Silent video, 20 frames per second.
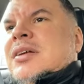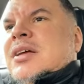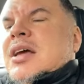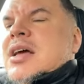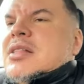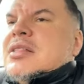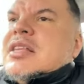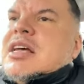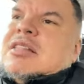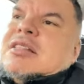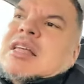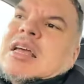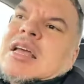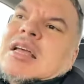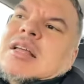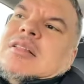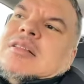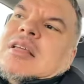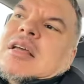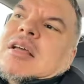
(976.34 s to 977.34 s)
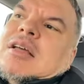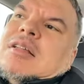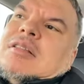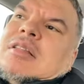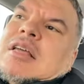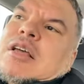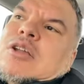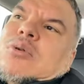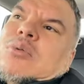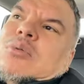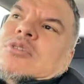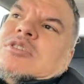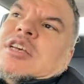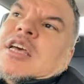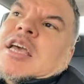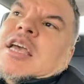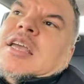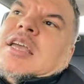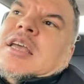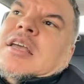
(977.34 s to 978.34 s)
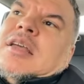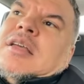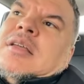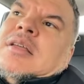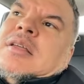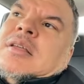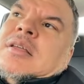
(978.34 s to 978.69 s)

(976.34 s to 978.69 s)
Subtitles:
And then they don't take it,